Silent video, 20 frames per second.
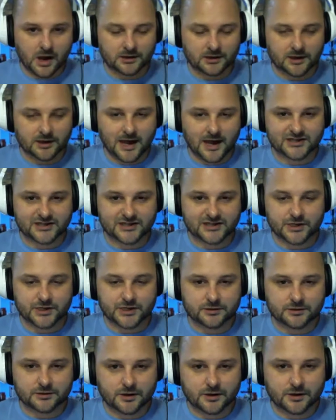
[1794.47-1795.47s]
last
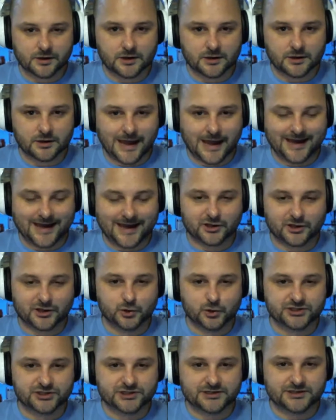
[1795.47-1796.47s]
week at
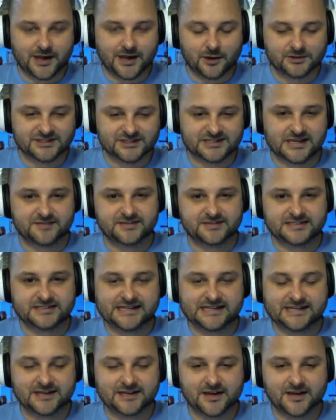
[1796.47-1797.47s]
Houston, down
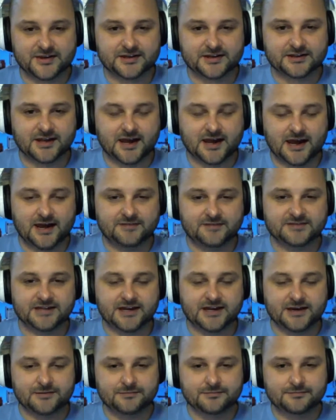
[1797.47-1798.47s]
17-0 at the
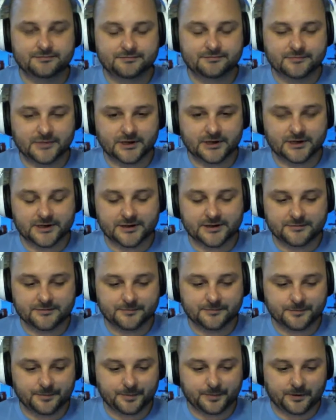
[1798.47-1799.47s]
halftime.
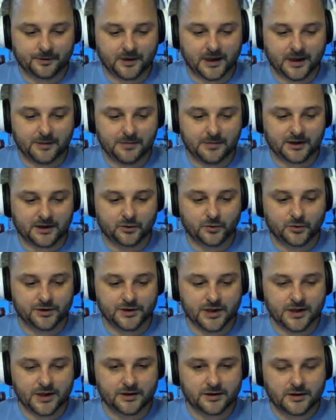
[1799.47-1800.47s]
Came back and win
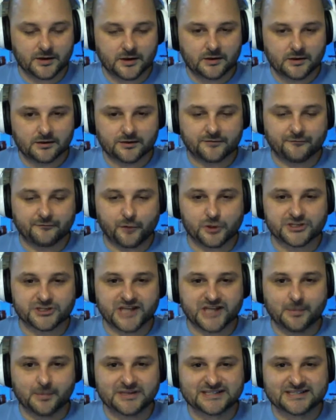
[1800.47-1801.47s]
that. The first
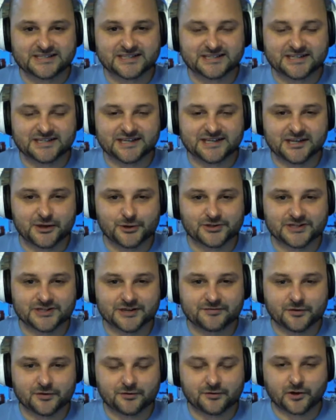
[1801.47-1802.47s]
time in 60 years
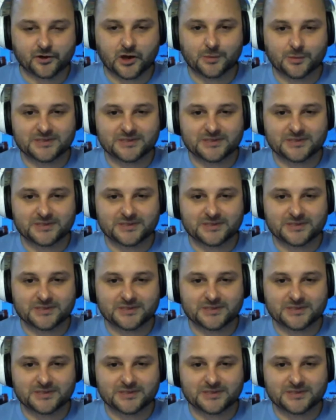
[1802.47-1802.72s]
they've overcome a